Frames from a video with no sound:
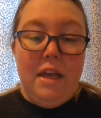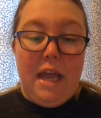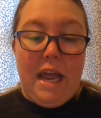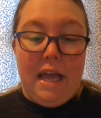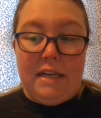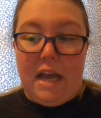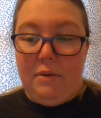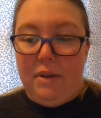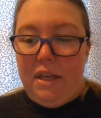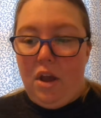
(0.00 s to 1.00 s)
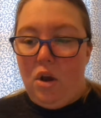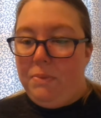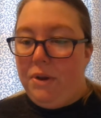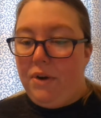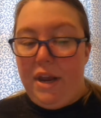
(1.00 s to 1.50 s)
And I really
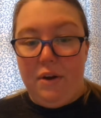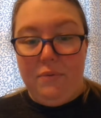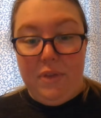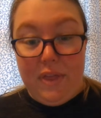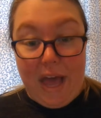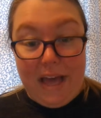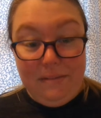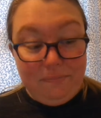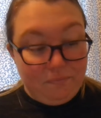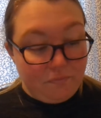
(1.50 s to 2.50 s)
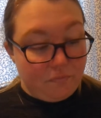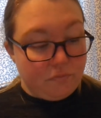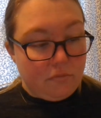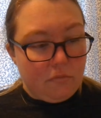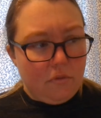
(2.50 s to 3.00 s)
hope you're here for that.
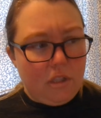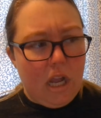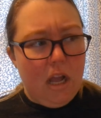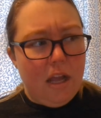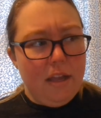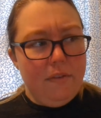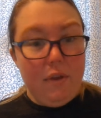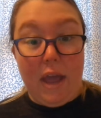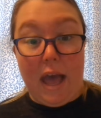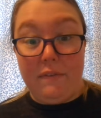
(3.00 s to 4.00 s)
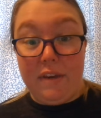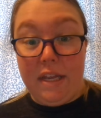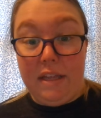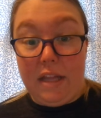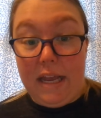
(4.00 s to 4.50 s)
If you have
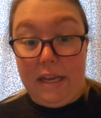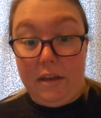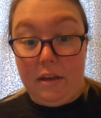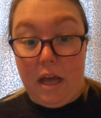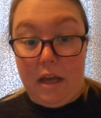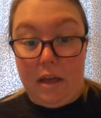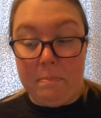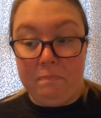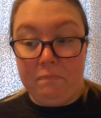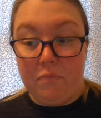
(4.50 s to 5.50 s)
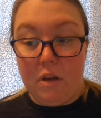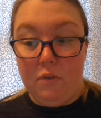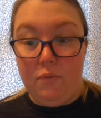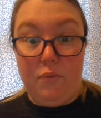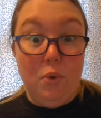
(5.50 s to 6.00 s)
any
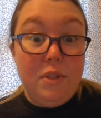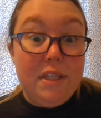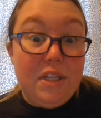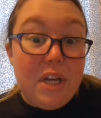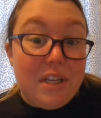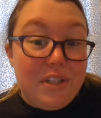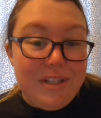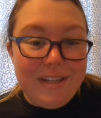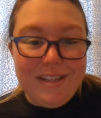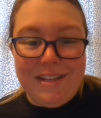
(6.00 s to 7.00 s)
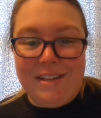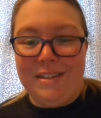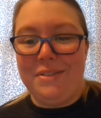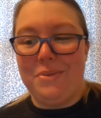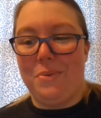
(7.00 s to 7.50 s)
food
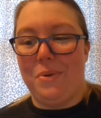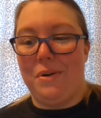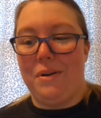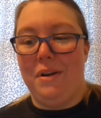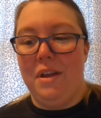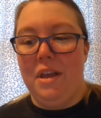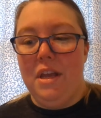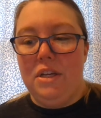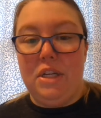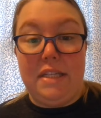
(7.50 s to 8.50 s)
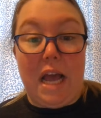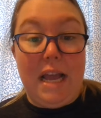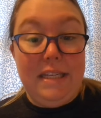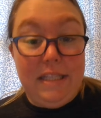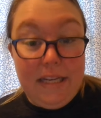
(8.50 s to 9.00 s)
suggestions or just
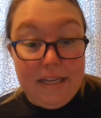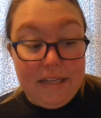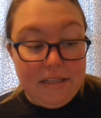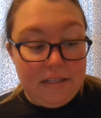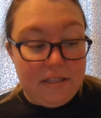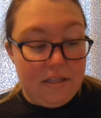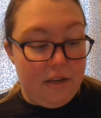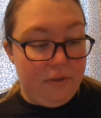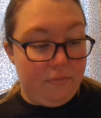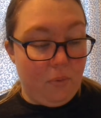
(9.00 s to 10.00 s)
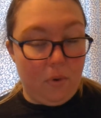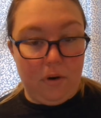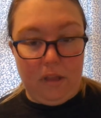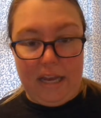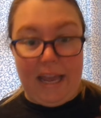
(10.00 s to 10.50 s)
ideas for
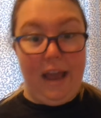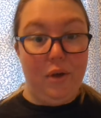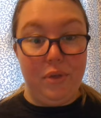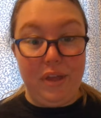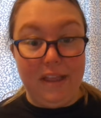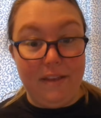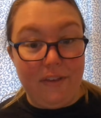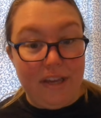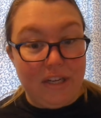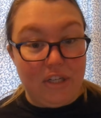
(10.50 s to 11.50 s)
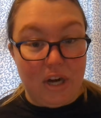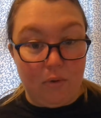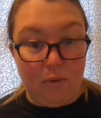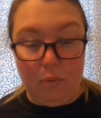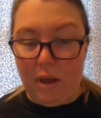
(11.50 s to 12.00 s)
like healthy living in
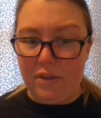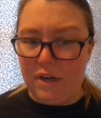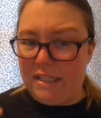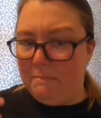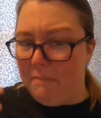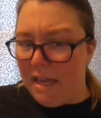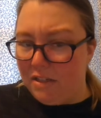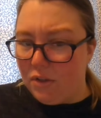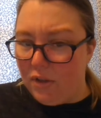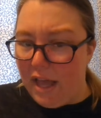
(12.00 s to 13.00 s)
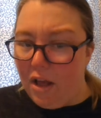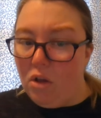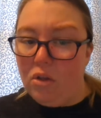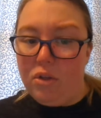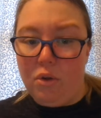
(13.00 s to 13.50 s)
general, whether it's mental
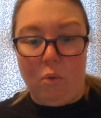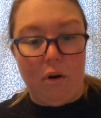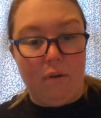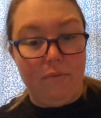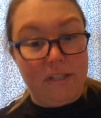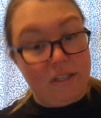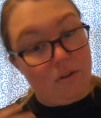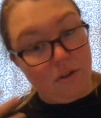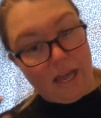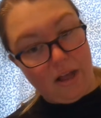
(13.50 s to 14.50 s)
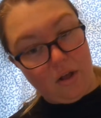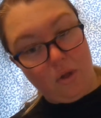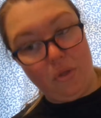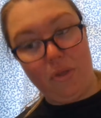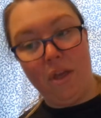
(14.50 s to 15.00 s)
health or physical
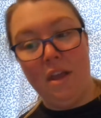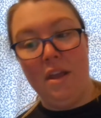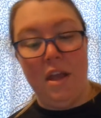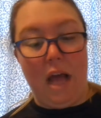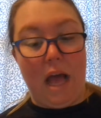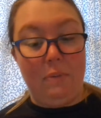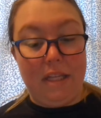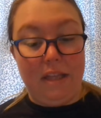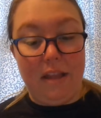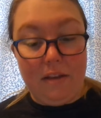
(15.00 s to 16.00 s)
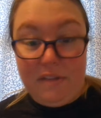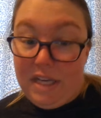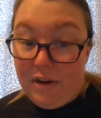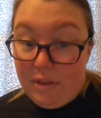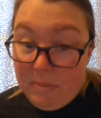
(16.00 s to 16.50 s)
health, I would love to
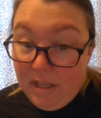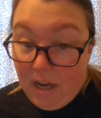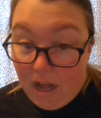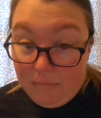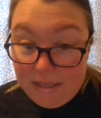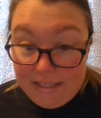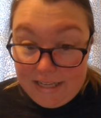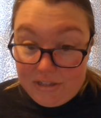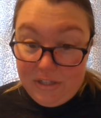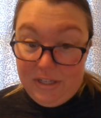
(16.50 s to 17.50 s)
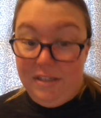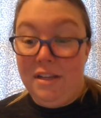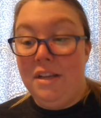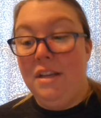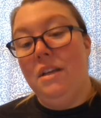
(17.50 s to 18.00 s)
hear them in the comments section.
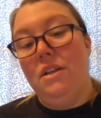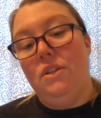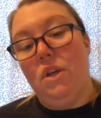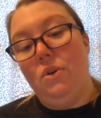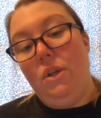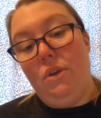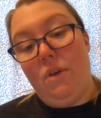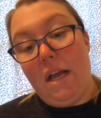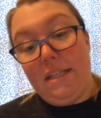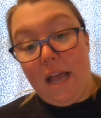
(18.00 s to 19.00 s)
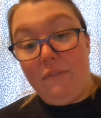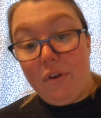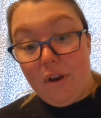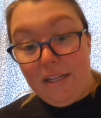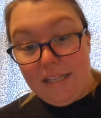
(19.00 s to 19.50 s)
So you guys have a
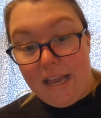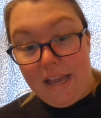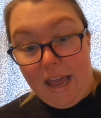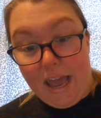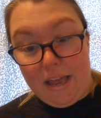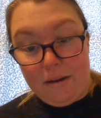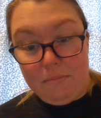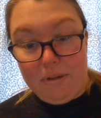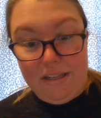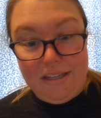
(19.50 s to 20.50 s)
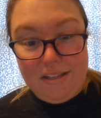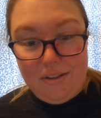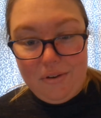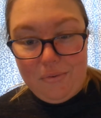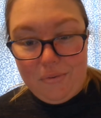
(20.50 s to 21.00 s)
great day, and please
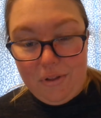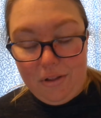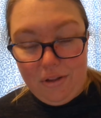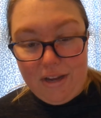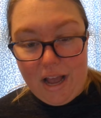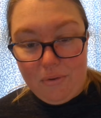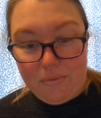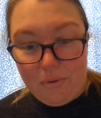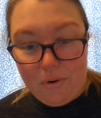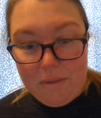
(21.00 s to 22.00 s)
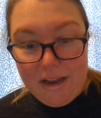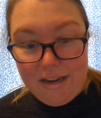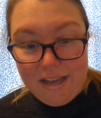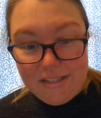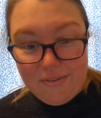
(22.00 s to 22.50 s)
look out for my
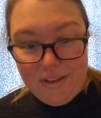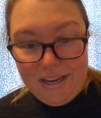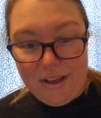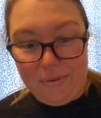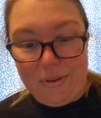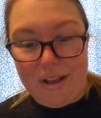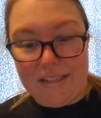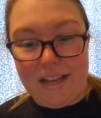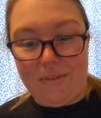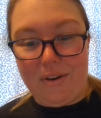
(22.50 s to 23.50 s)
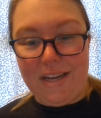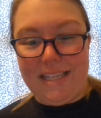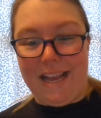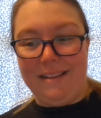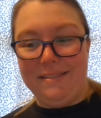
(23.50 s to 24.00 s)
next video. You guys have a great
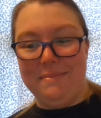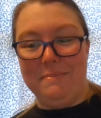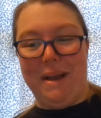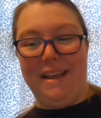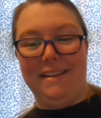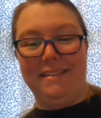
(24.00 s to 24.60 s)
day. Bye.